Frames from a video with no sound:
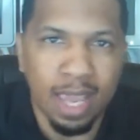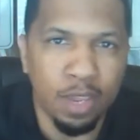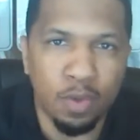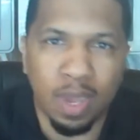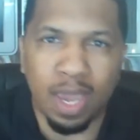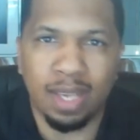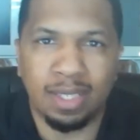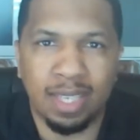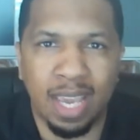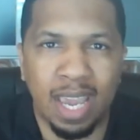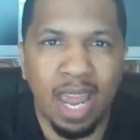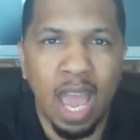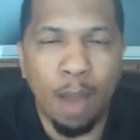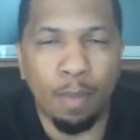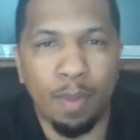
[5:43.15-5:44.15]
You can't
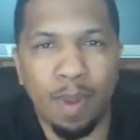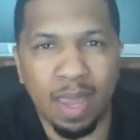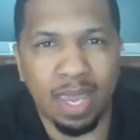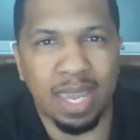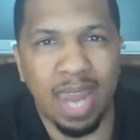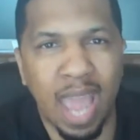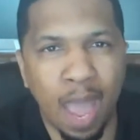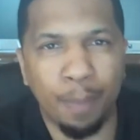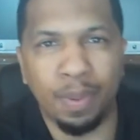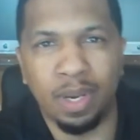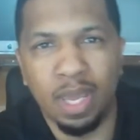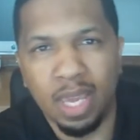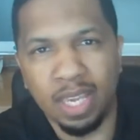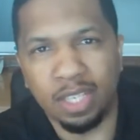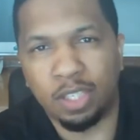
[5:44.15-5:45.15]
say, I'm going to make it happen
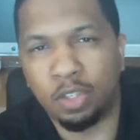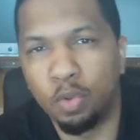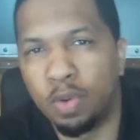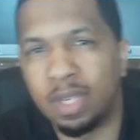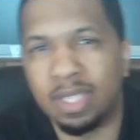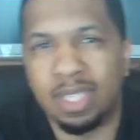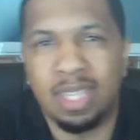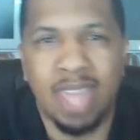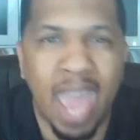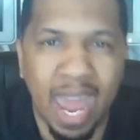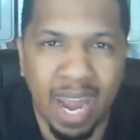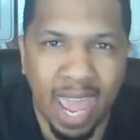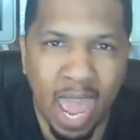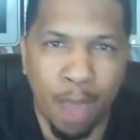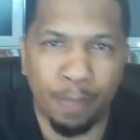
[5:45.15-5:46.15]
as soon as that
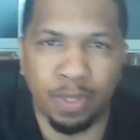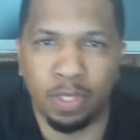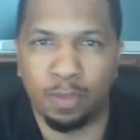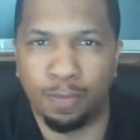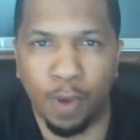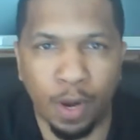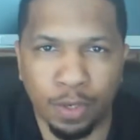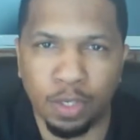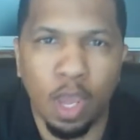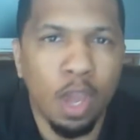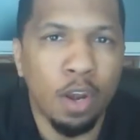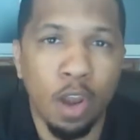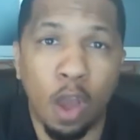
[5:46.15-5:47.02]
happens first.